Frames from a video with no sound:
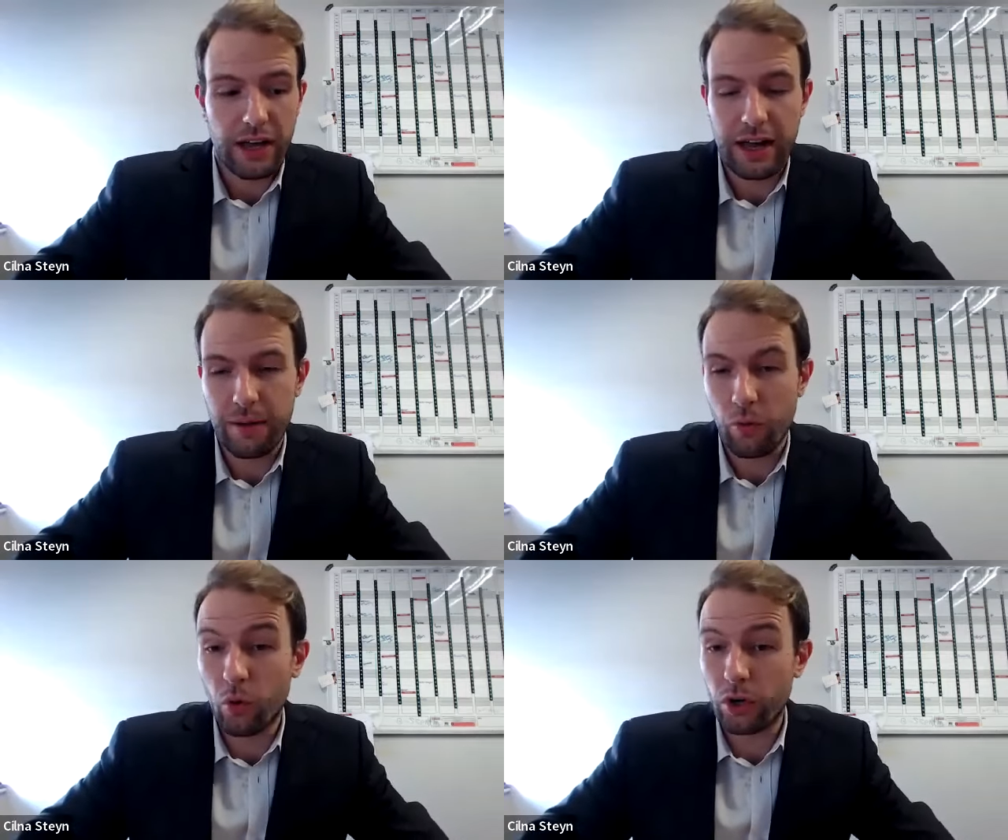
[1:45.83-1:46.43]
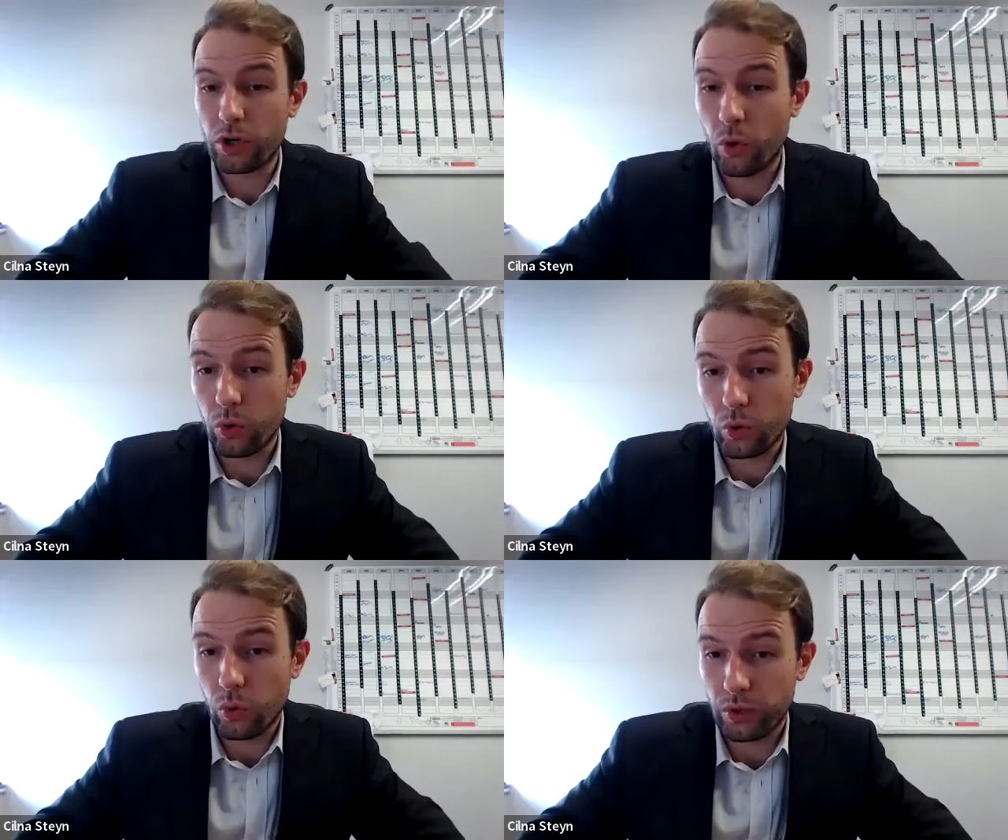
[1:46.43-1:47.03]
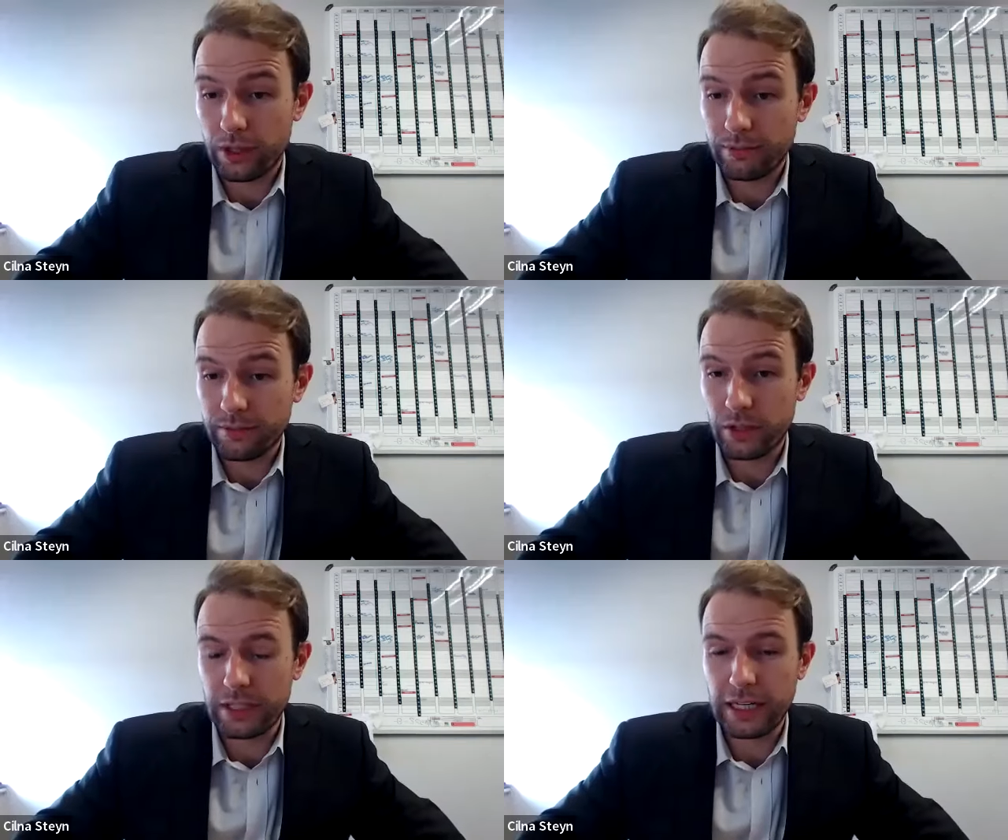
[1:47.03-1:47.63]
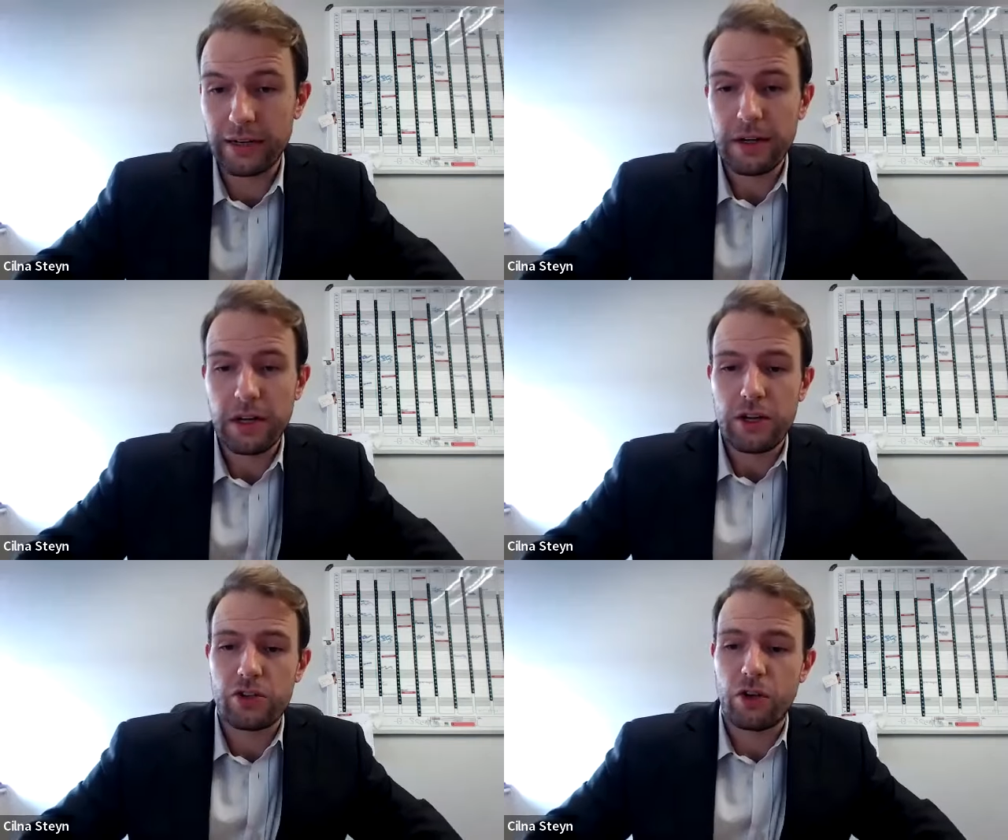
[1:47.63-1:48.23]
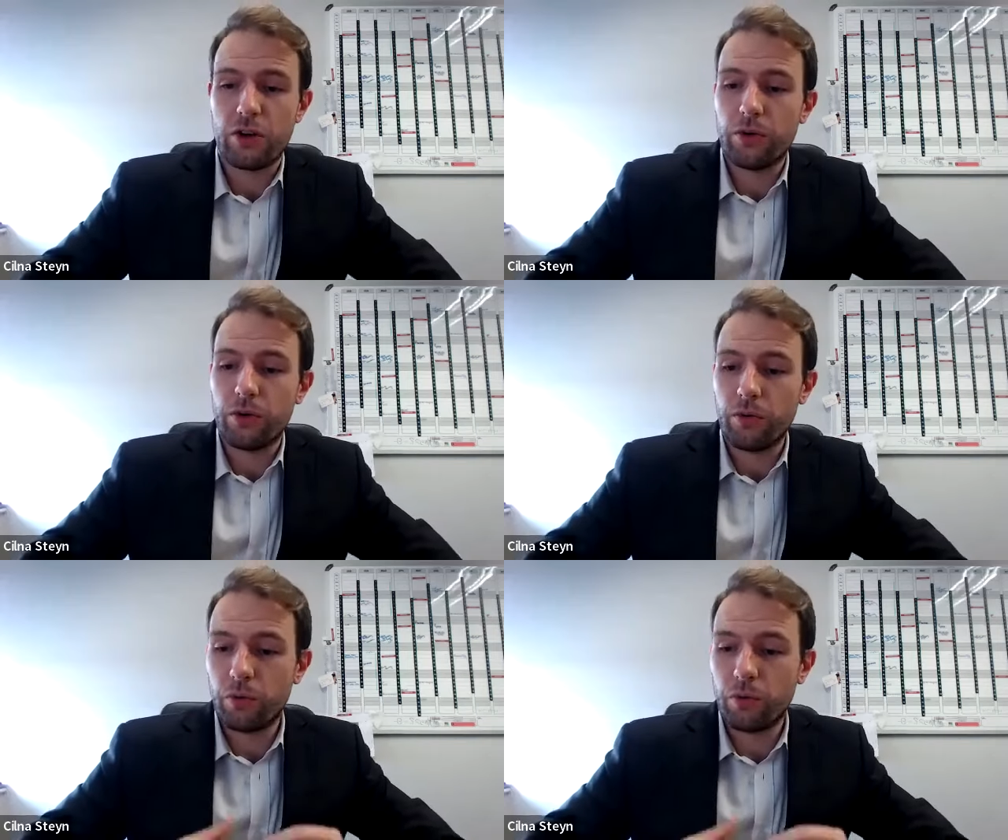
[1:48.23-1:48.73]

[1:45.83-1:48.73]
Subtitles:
or a court order. Okay, so